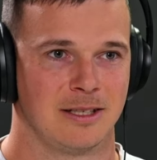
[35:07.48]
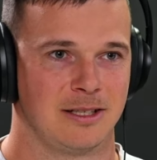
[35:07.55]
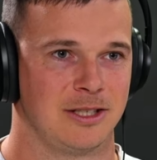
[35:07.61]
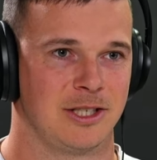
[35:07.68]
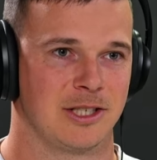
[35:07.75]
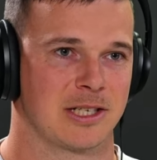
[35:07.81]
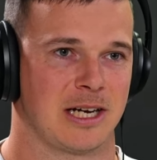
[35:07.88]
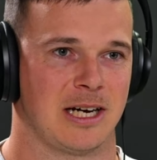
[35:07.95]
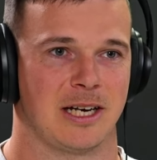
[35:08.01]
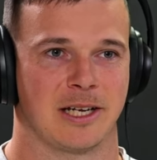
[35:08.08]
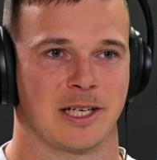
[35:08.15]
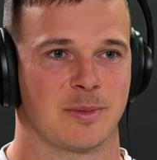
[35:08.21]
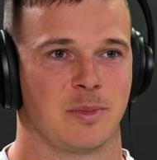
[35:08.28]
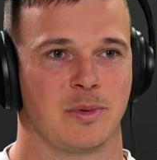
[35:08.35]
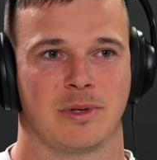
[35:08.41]
you just can't
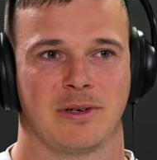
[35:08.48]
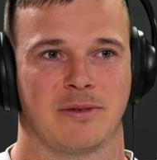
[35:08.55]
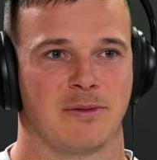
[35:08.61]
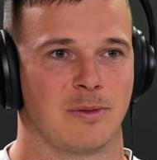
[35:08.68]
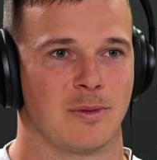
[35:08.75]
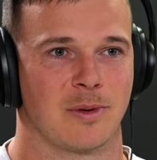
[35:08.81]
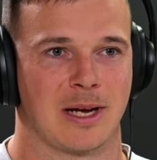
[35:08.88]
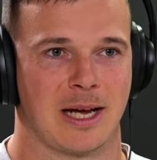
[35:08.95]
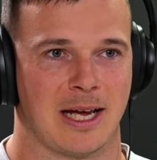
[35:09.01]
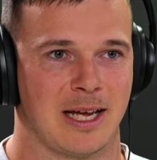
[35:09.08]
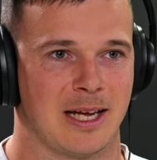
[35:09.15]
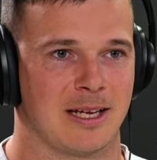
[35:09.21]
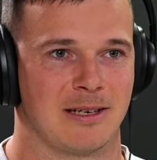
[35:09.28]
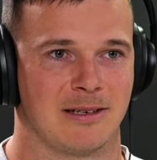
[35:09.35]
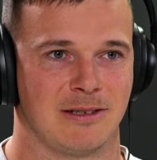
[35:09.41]
export in
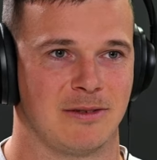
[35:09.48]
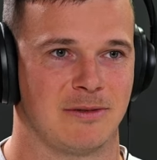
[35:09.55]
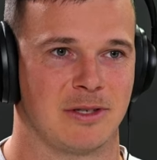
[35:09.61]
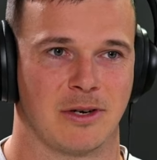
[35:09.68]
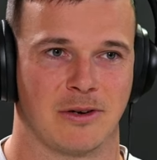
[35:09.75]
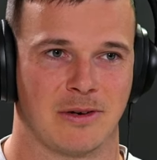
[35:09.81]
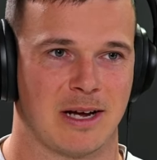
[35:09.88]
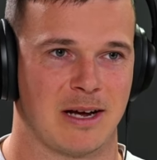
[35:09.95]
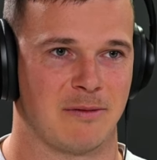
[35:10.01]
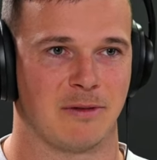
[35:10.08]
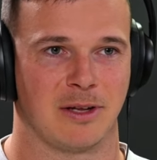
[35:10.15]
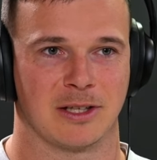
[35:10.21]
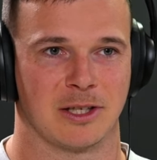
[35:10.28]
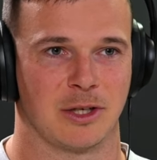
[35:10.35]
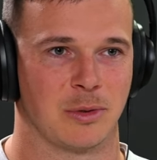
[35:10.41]
4K and you don't
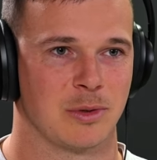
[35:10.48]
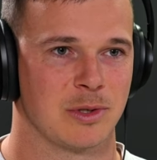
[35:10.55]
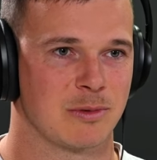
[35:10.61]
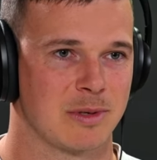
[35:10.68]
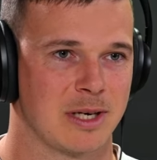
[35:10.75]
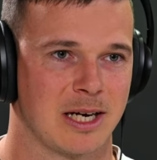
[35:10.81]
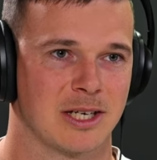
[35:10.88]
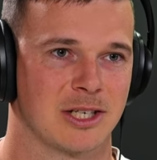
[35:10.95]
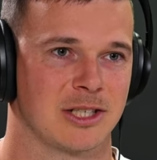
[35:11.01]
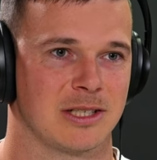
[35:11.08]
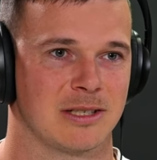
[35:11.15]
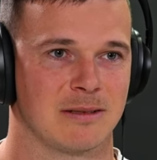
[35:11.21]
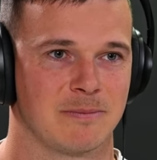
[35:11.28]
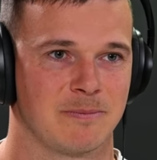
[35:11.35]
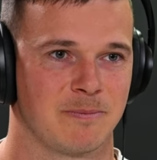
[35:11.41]
have like the noise
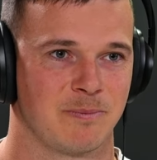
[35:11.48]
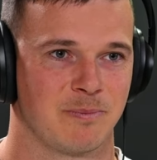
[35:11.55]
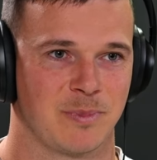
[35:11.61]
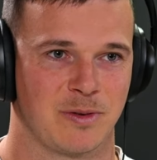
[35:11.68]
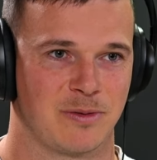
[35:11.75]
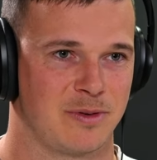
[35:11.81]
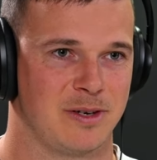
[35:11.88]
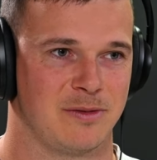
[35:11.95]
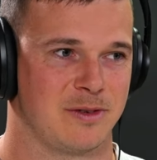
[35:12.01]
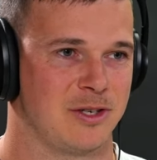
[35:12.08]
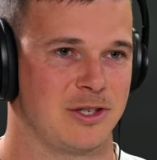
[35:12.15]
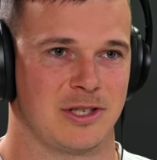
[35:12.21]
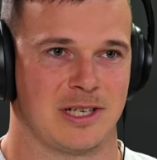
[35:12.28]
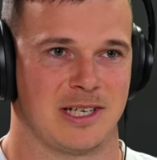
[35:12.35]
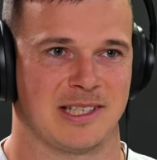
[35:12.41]
reduction. The oh. free
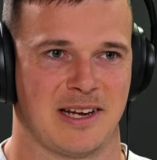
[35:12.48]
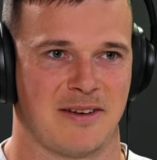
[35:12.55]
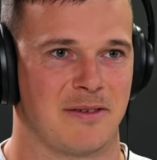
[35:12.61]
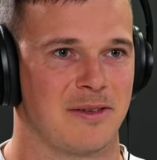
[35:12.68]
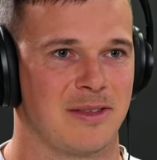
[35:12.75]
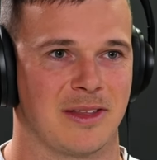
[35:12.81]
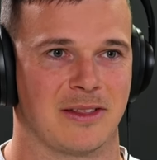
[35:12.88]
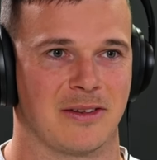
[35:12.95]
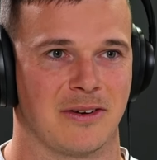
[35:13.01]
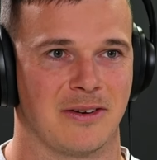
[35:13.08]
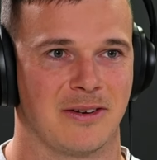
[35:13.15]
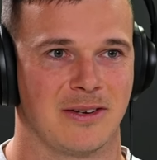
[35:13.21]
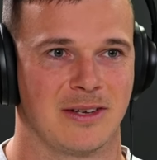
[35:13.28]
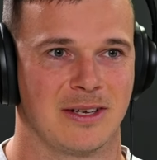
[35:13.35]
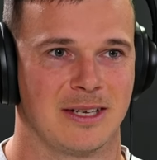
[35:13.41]
version does everything though.
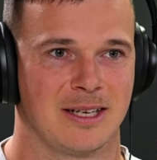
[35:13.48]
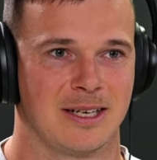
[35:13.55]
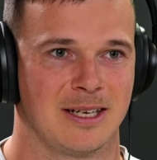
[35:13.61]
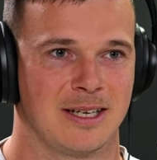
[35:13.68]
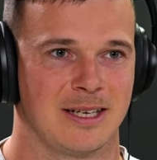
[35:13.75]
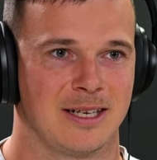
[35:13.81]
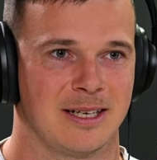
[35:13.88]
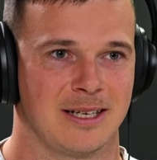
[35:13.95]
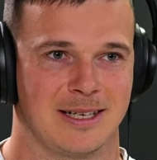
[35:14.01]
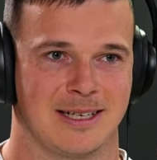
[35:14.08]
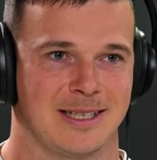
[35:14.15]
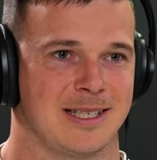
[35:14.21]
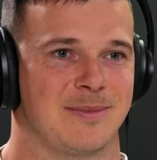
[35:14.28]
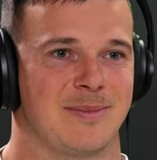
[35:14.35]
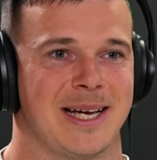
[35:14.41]

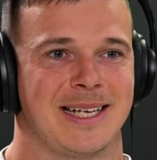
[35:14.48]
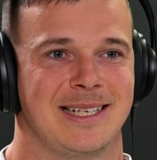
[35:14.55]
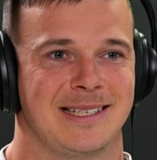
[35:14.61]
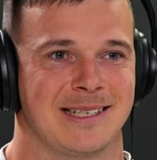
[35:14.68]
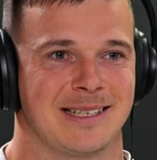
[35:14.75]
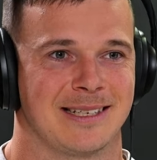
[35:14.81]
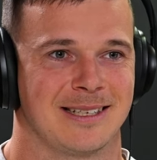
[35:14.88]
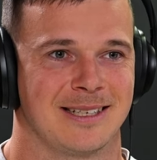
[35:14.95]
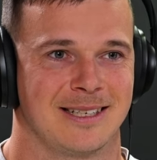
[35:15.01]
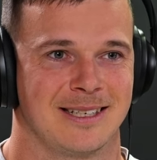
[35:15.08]
Like it's amazing.